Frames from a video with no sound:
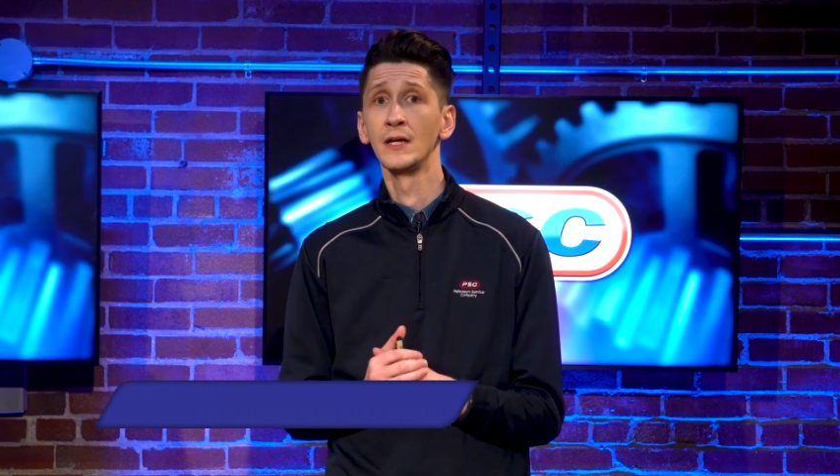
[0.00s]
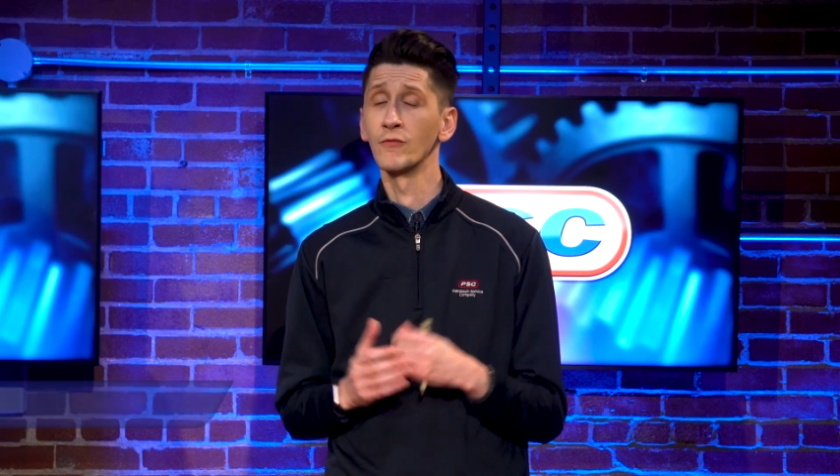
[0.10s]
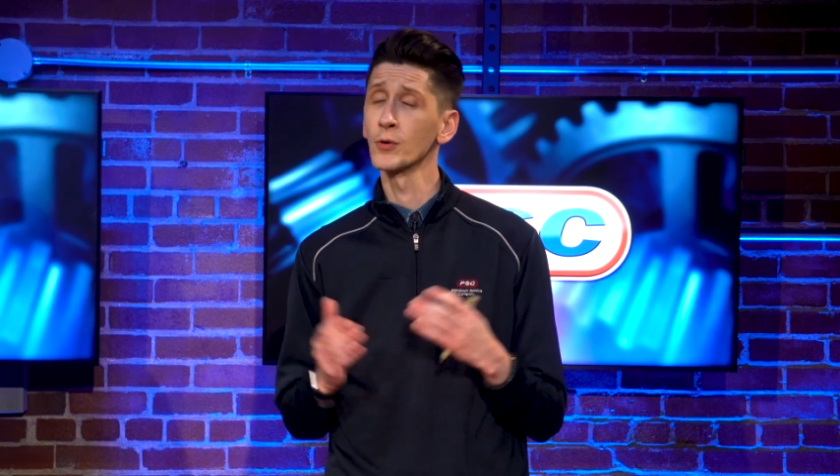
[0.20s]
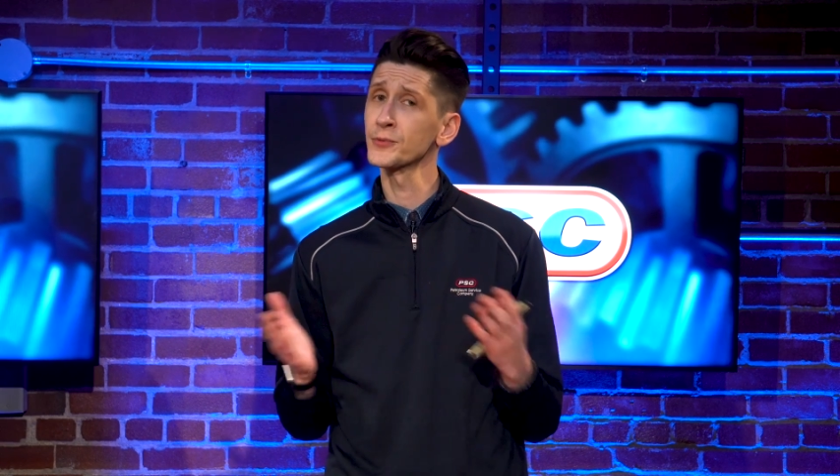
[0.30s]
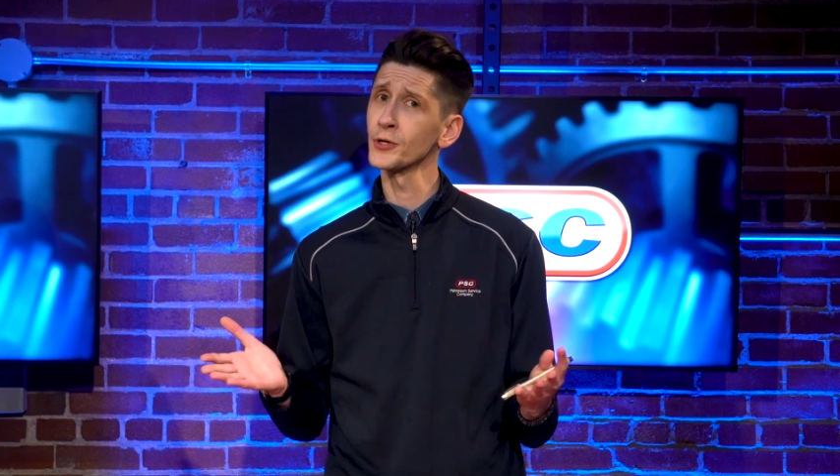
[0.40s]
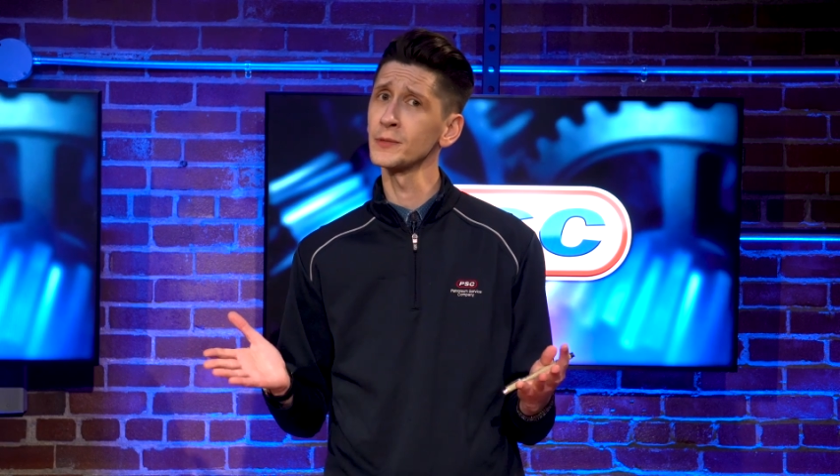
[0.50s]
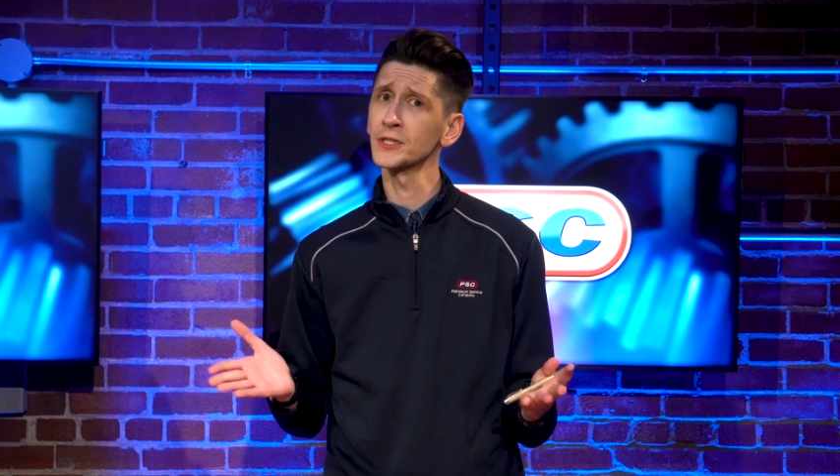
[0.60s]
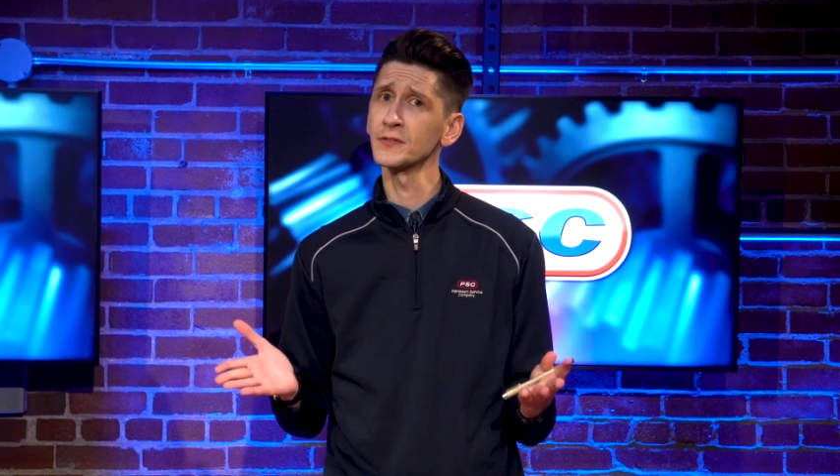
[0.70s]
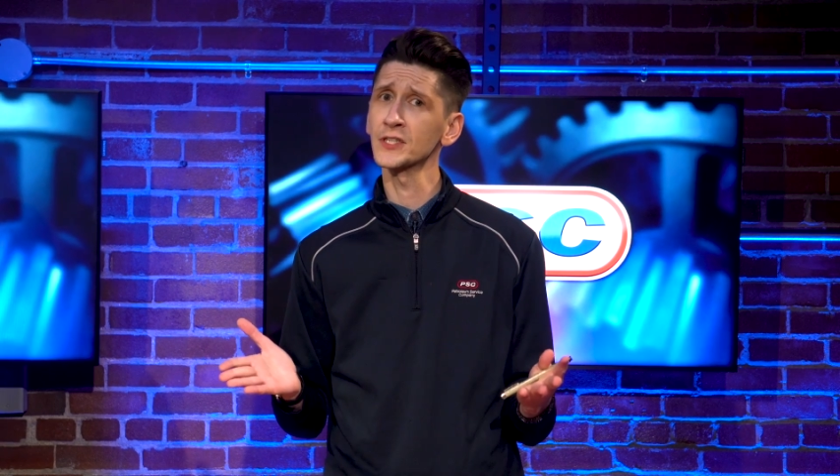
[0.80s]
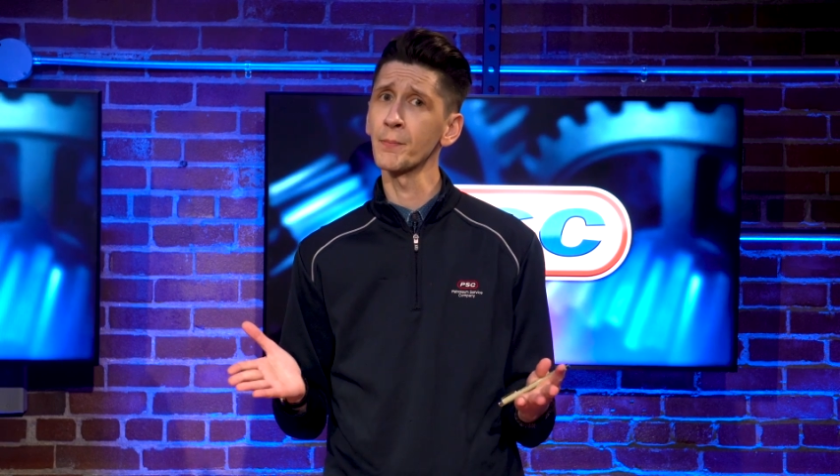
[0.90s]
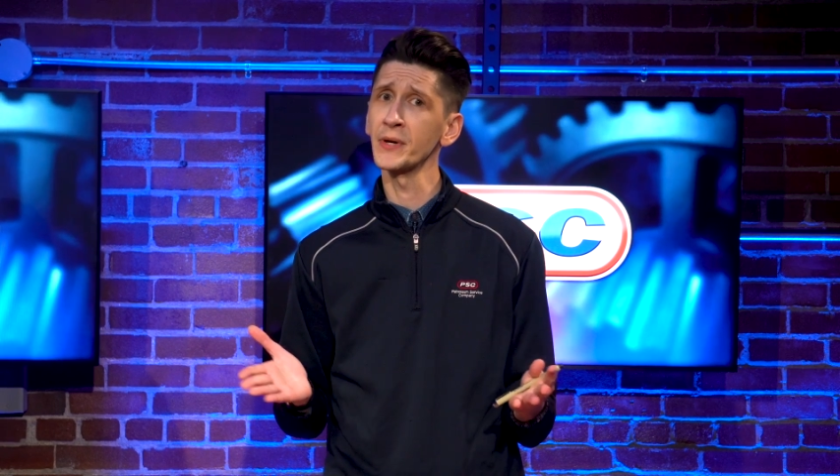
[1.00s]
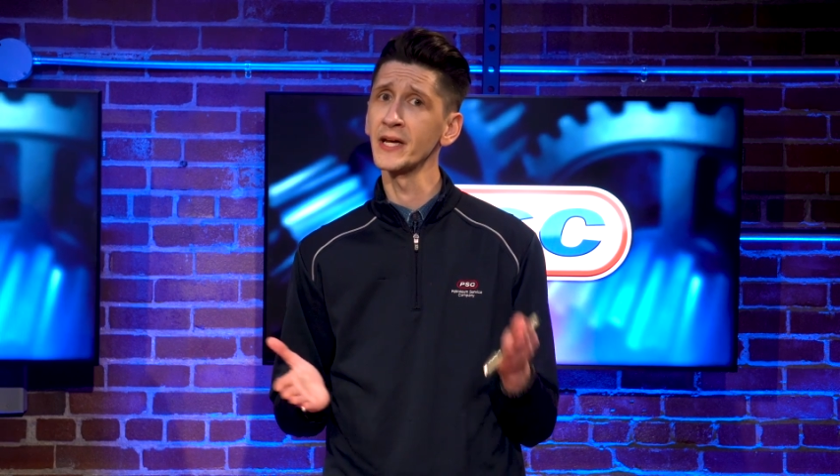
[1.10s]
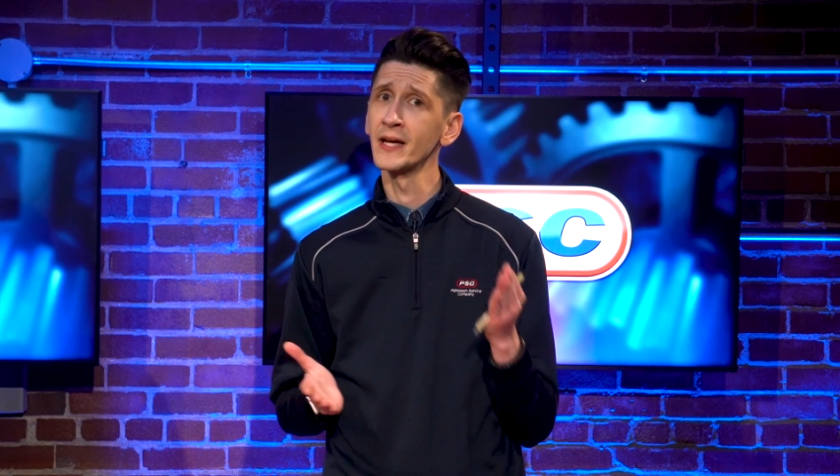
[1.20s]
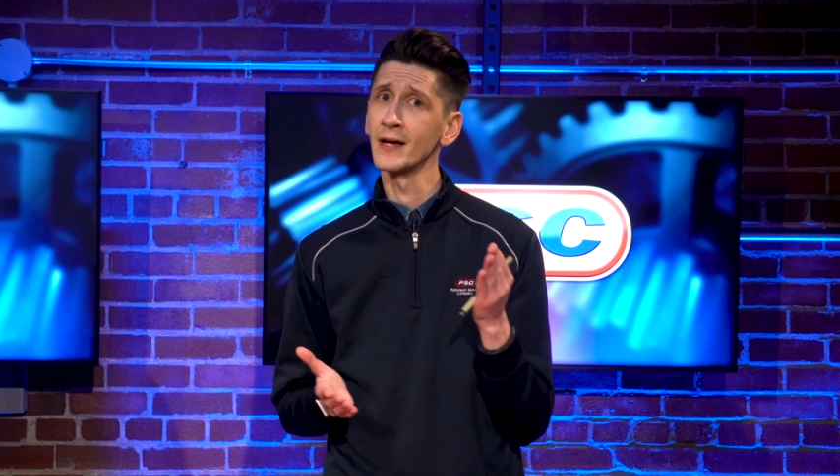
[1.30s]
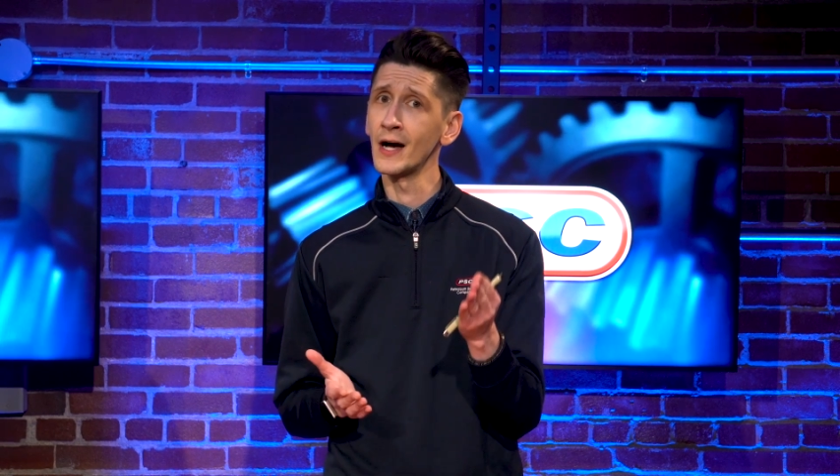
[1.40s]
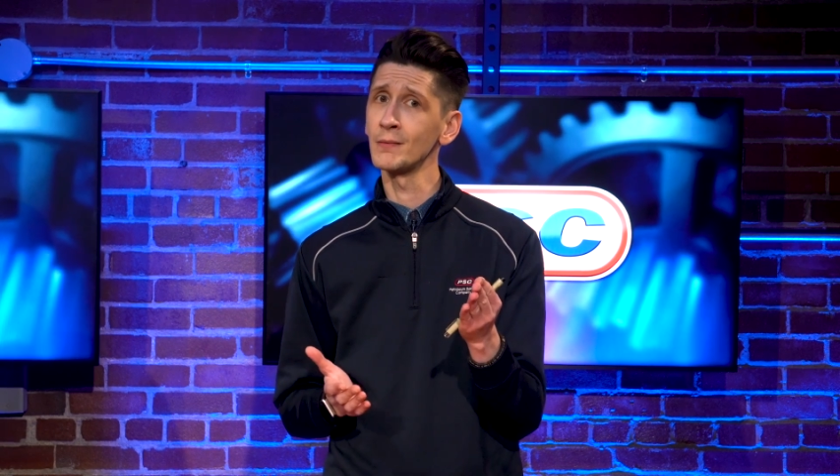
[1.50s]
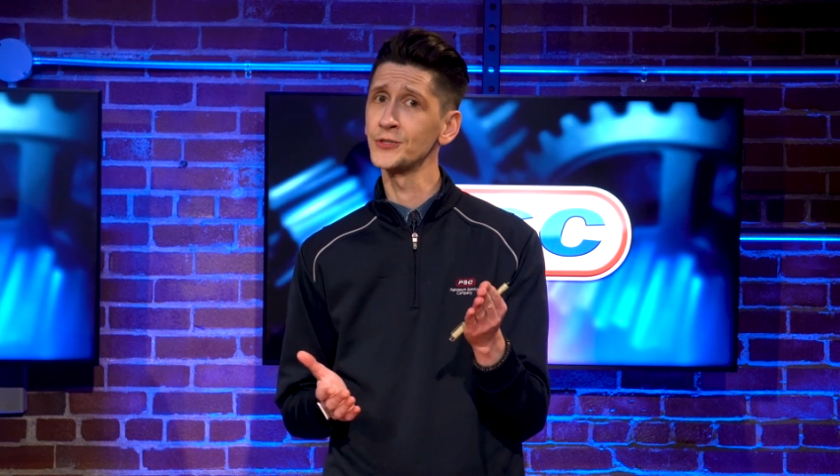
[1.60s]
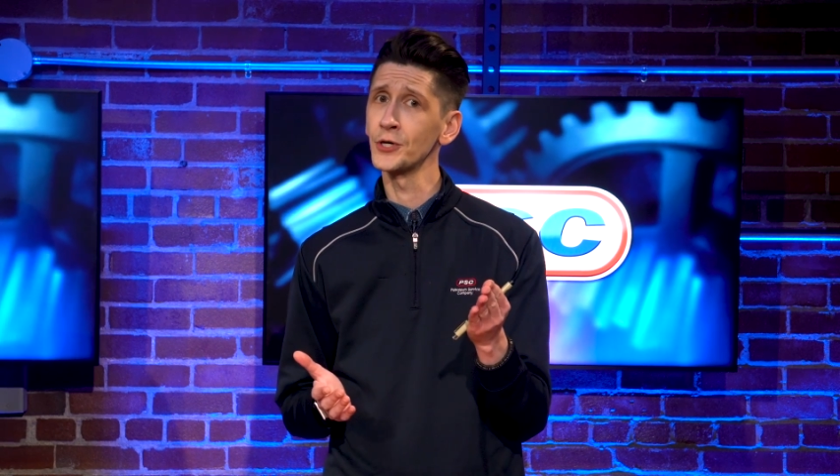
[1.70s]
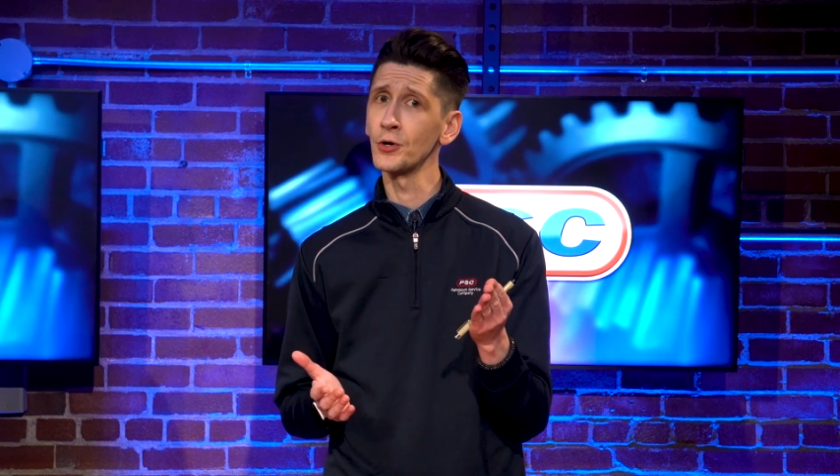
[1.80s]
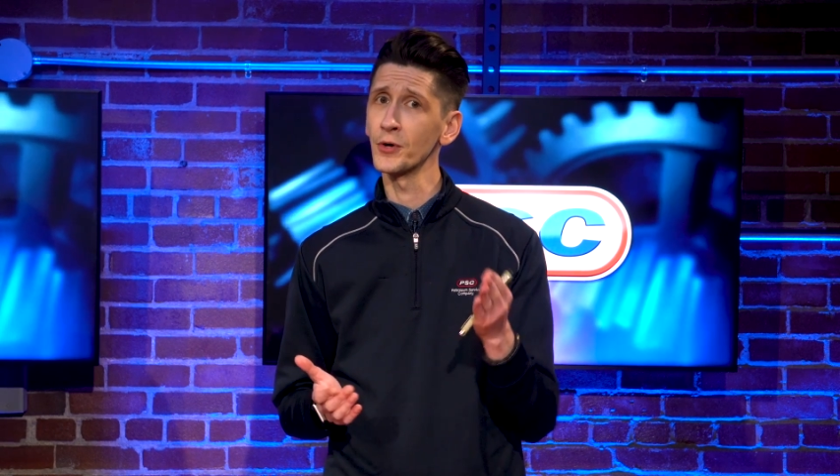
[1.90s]
And for Petroleum Service Company,
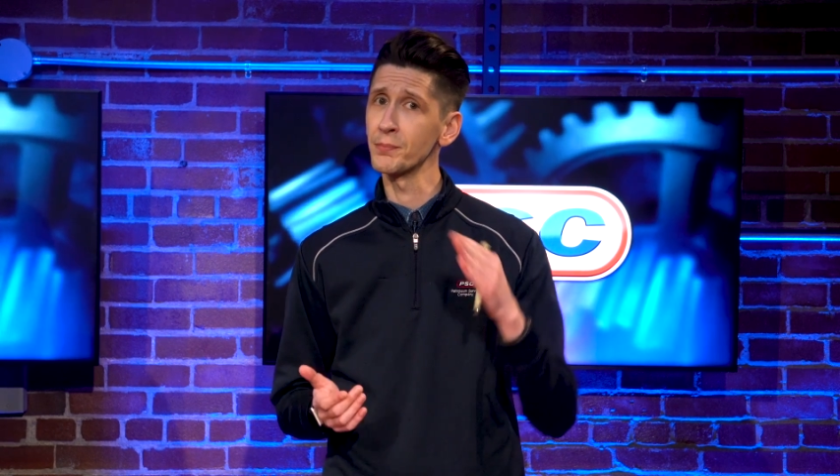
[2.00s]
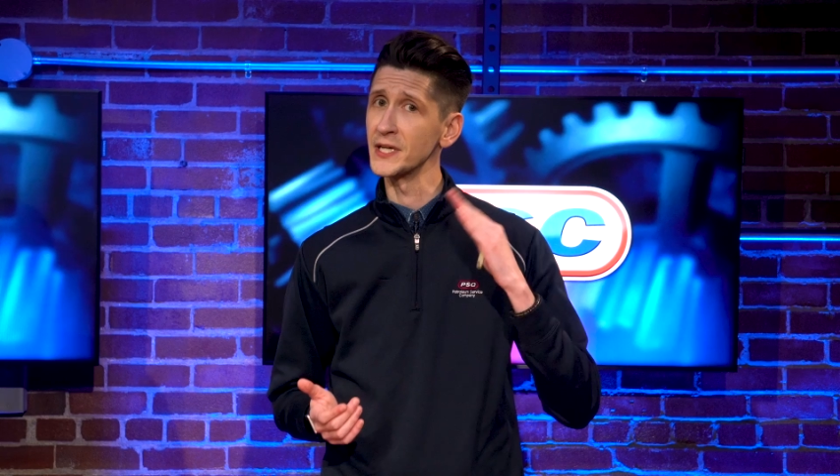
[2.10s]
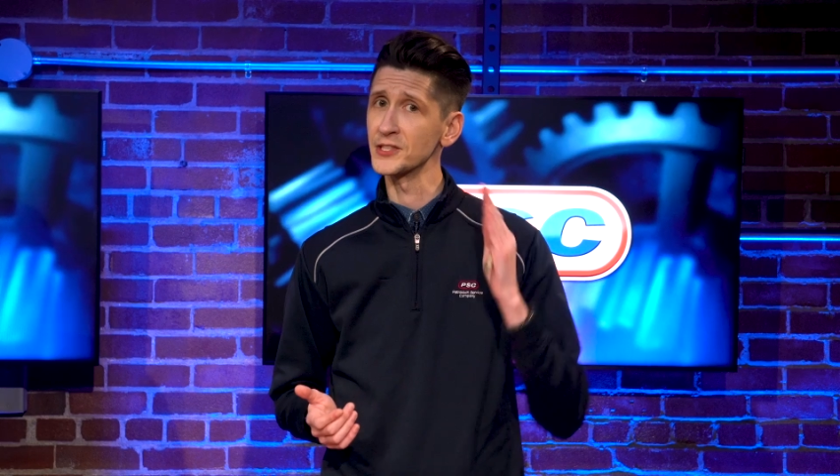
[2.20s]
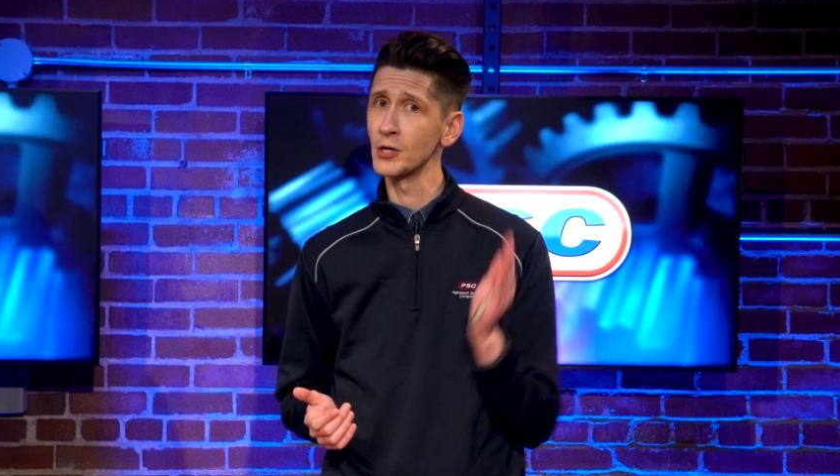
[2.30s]
I'm Joe. With me,